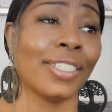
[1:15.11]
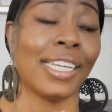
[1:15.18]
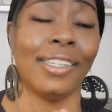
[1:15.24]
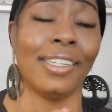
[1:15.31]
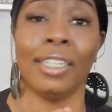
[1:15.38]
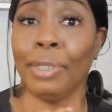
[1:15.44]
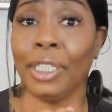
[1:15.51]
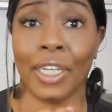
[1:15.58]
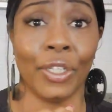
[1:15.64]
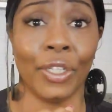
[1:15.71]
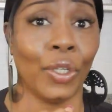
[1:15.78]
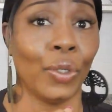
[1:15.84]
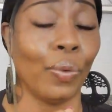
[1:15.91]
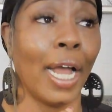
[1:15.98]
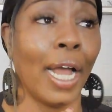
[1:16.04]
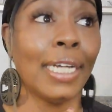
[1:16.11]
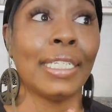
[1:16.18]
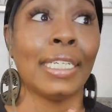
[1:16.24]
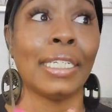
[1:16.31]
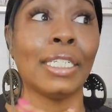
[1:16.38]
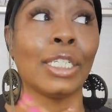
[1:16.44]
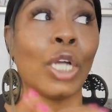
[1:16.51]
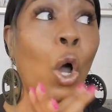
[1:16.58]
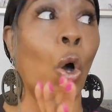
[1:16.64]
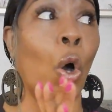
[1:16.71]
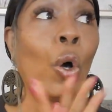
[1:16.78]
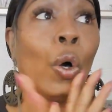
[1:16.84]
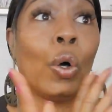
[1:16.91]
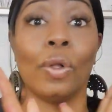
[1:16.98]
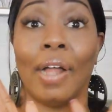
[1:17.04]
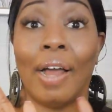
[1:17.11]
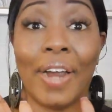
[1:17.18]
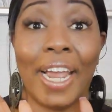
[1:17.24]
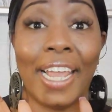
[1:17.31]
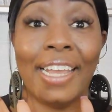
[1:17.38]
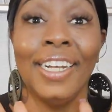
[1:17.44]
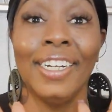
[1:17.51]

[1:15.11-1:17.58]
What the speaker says: And let me tell you, I did it all, right?